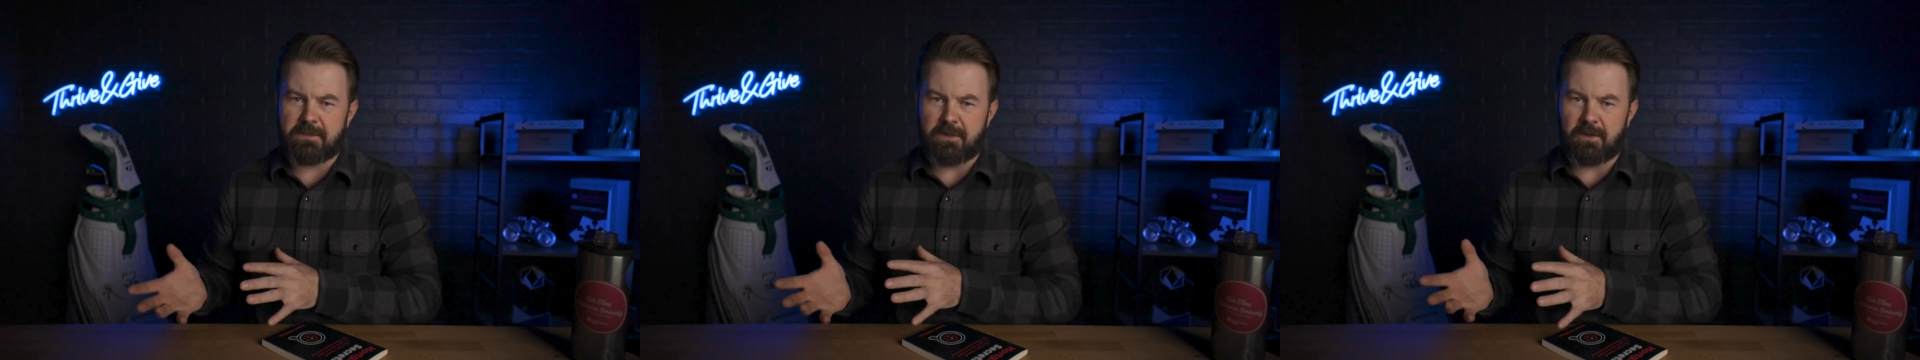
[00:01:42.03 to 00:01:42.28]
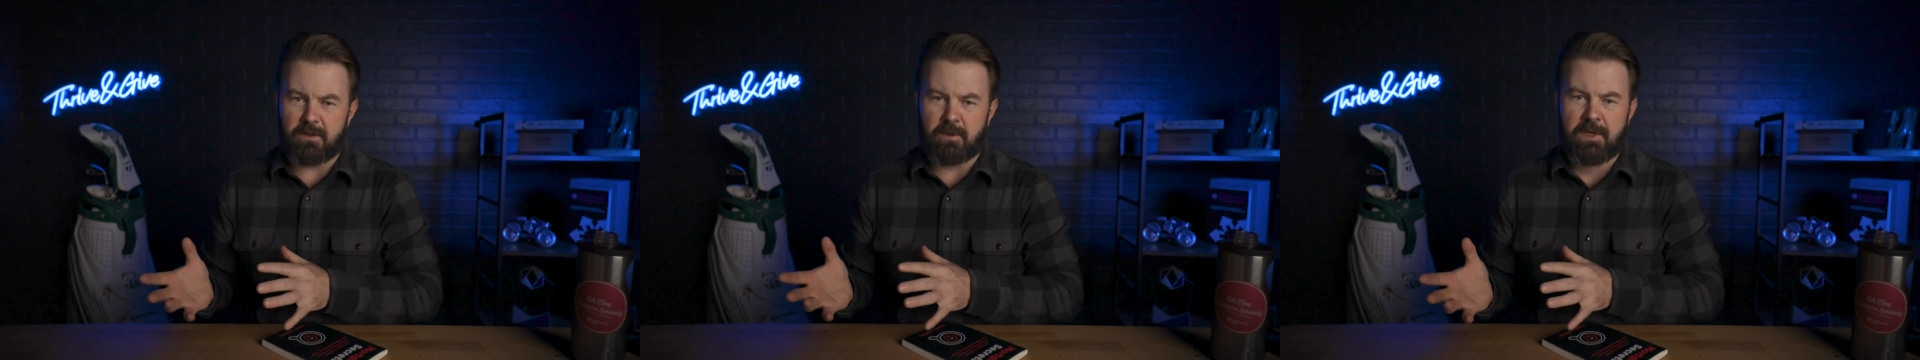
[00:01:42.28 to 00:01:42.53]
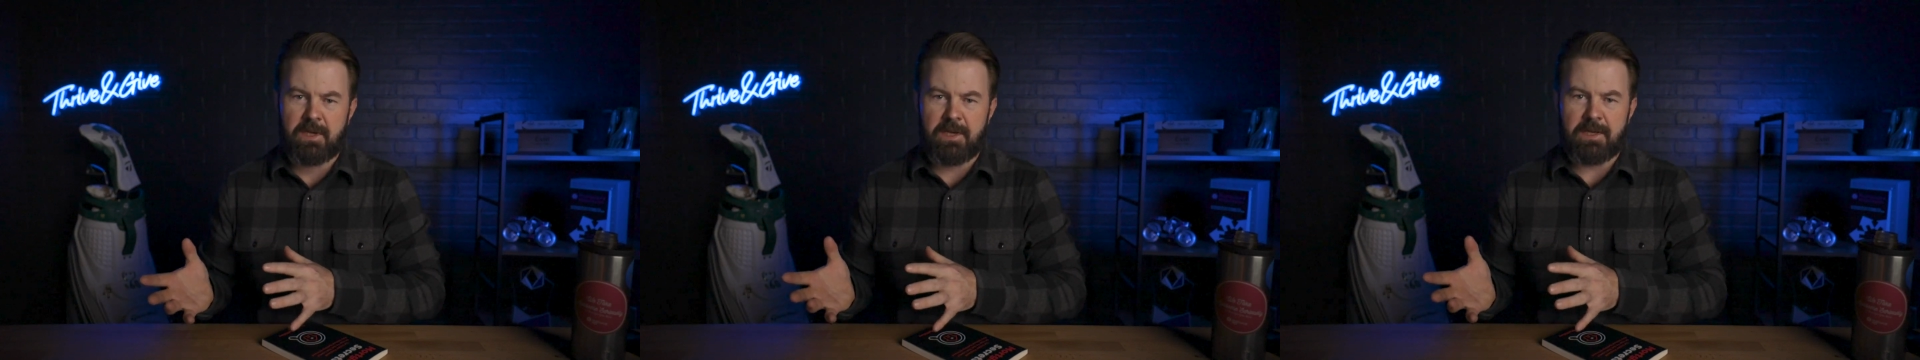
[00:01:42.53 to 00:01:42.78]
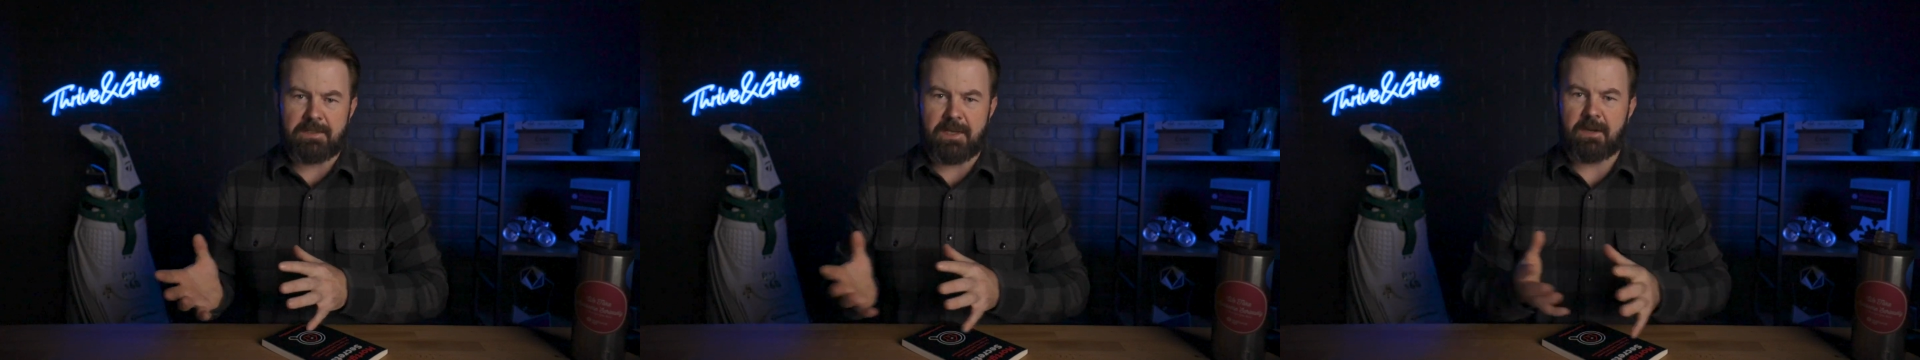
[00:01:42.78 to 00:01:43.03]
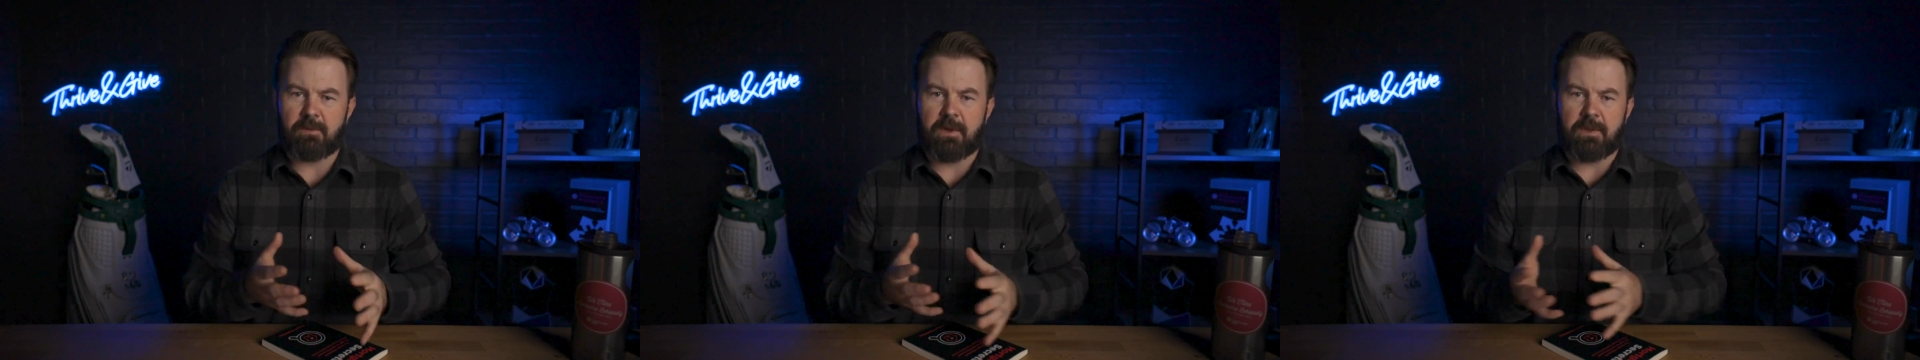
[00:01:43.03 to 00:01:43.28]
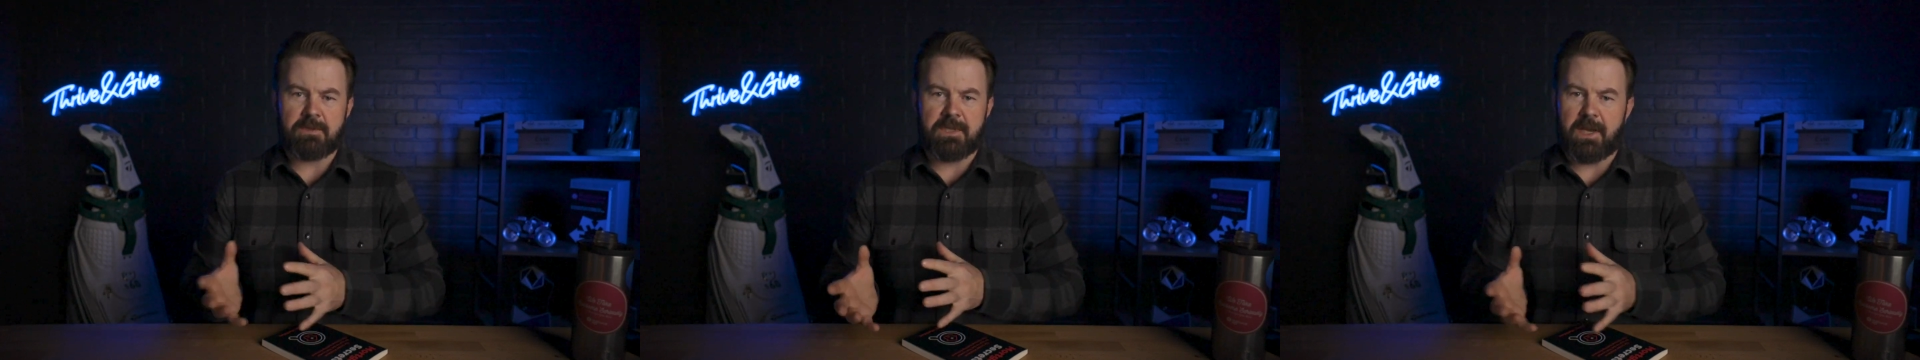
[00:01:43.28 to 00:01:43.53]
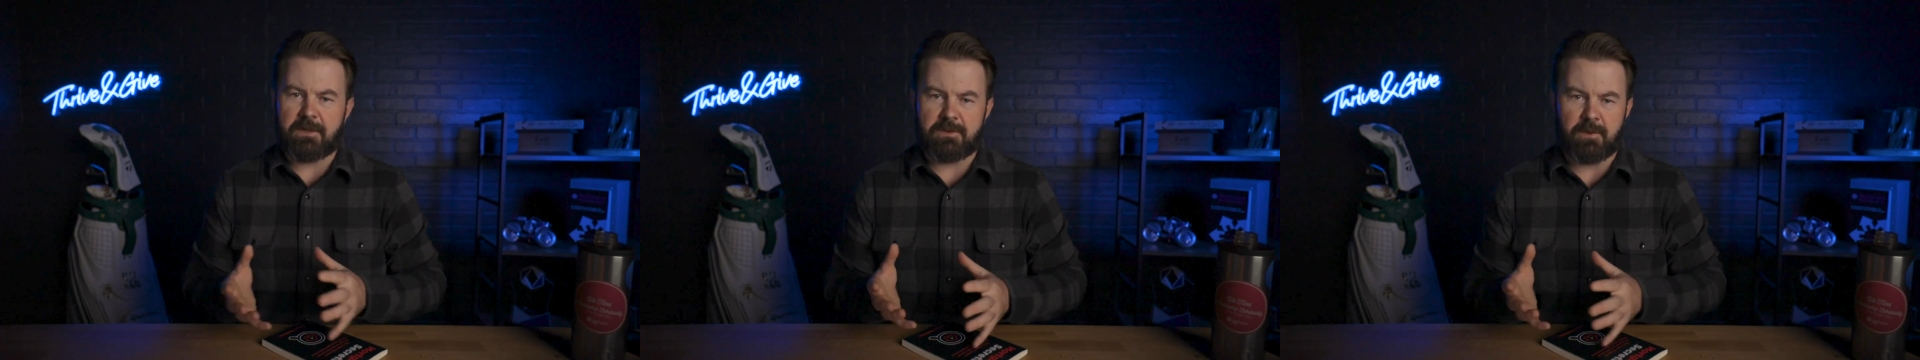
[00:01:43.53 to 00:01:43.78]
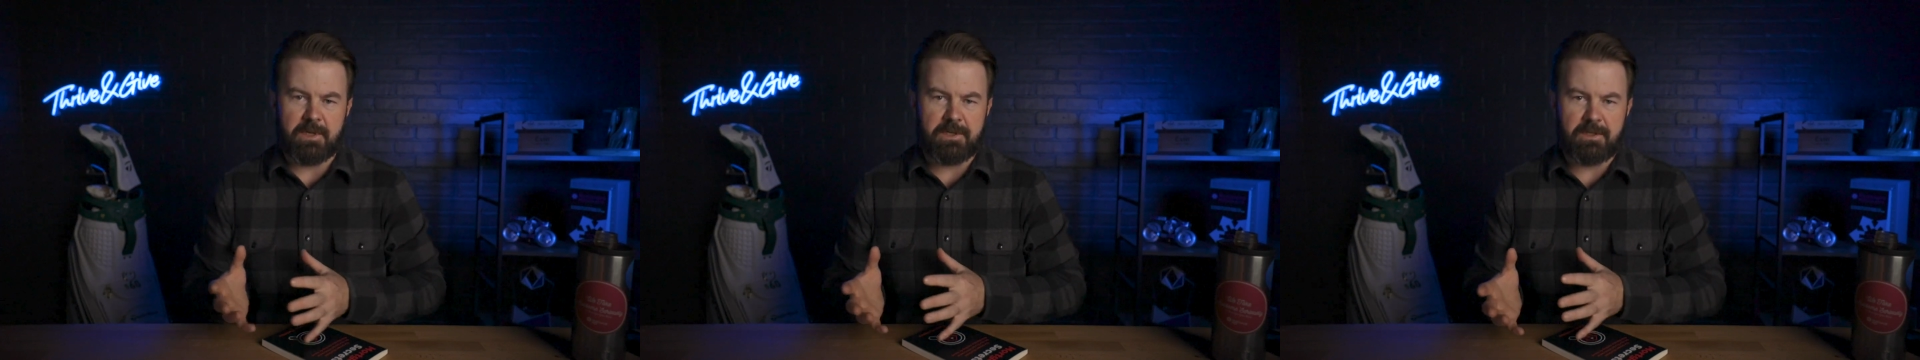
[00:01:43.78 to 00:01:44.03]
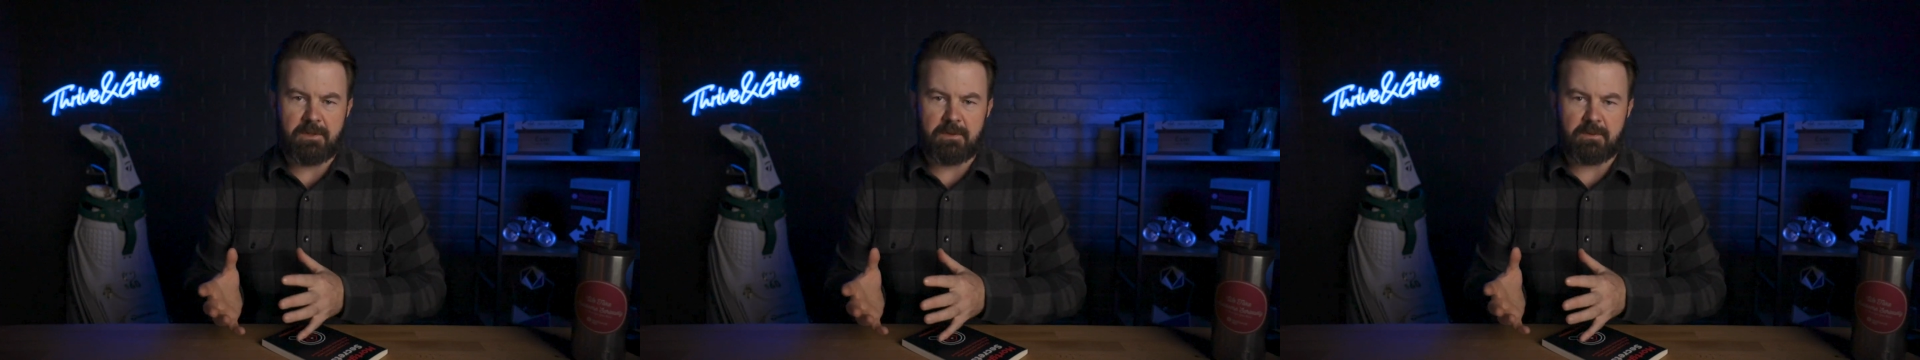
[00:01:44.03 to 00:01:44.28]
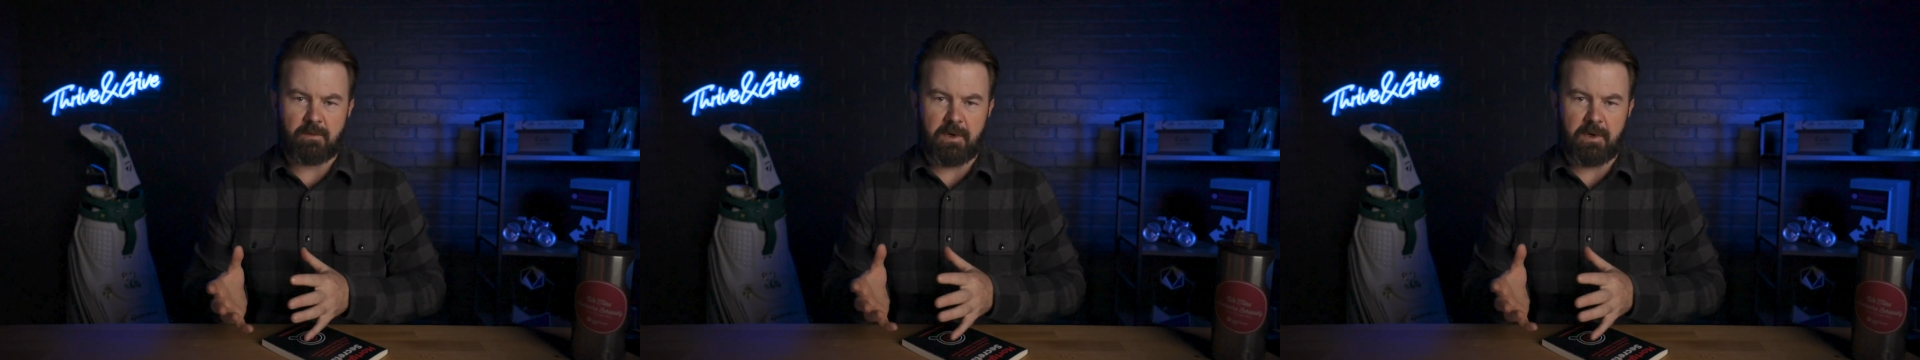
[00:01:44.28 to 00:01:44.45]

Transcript: So it's kind of one of those catch 22s